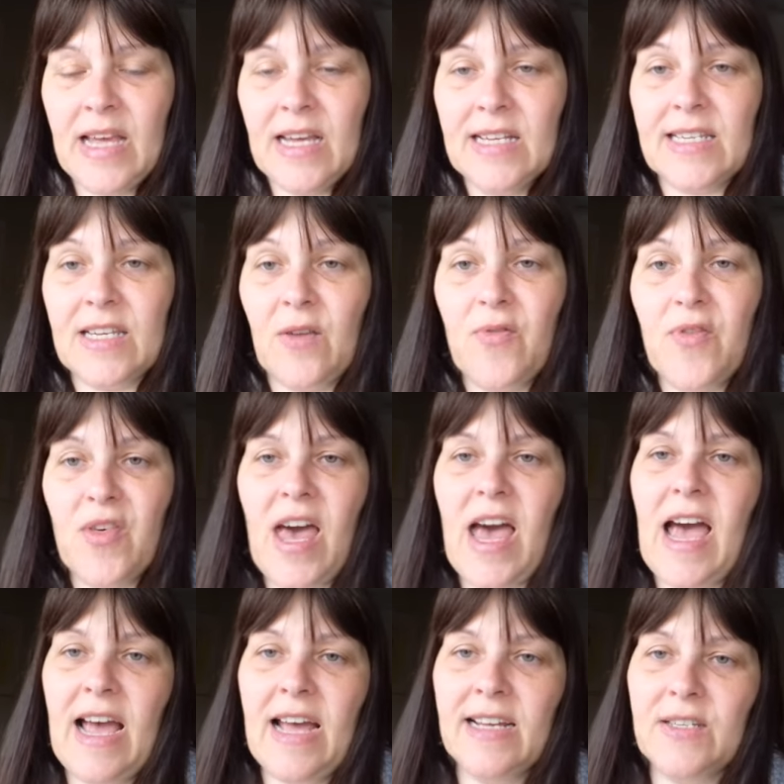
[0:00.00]
So
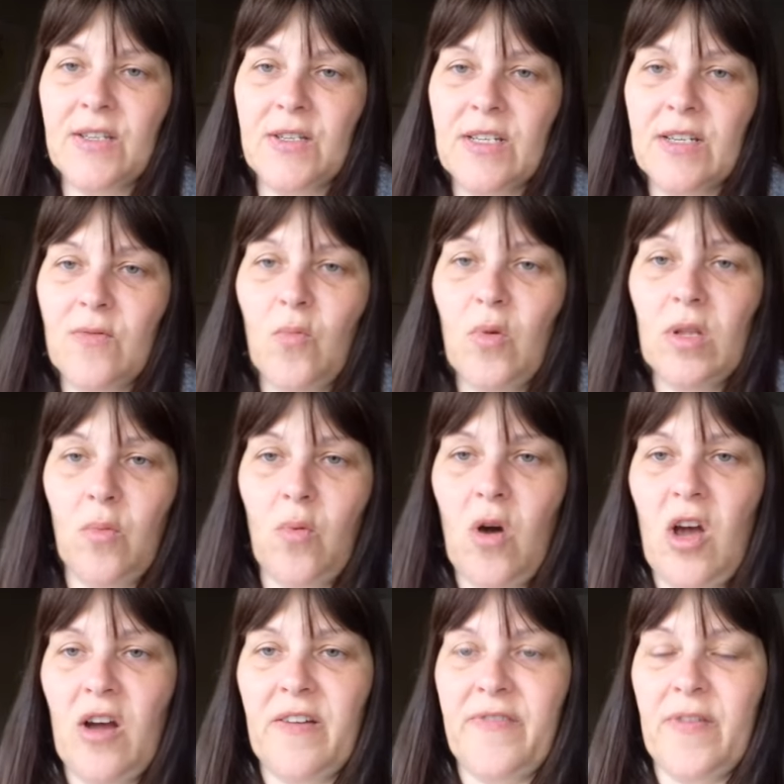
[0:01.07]
that will
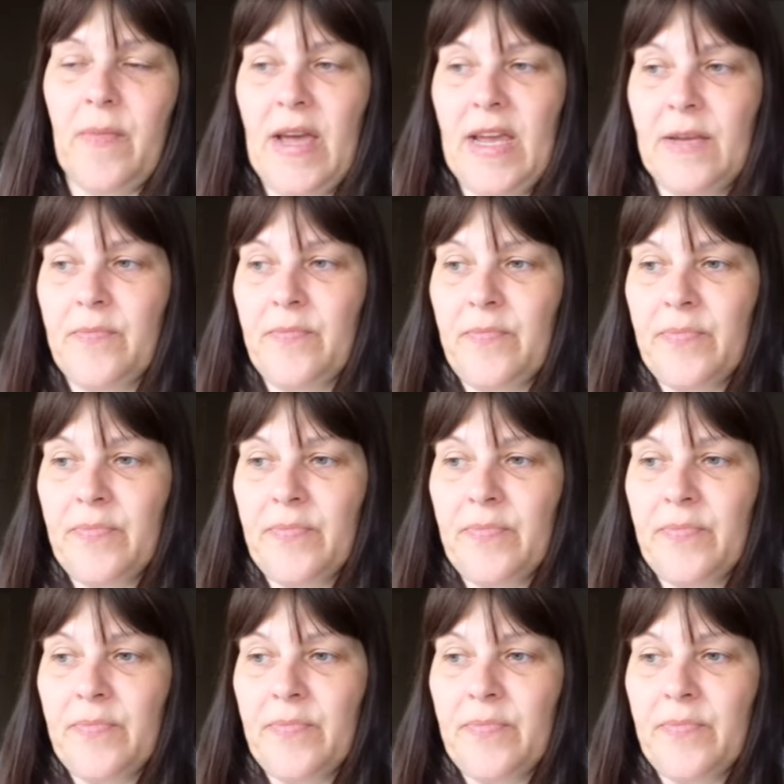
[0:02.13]
work for me.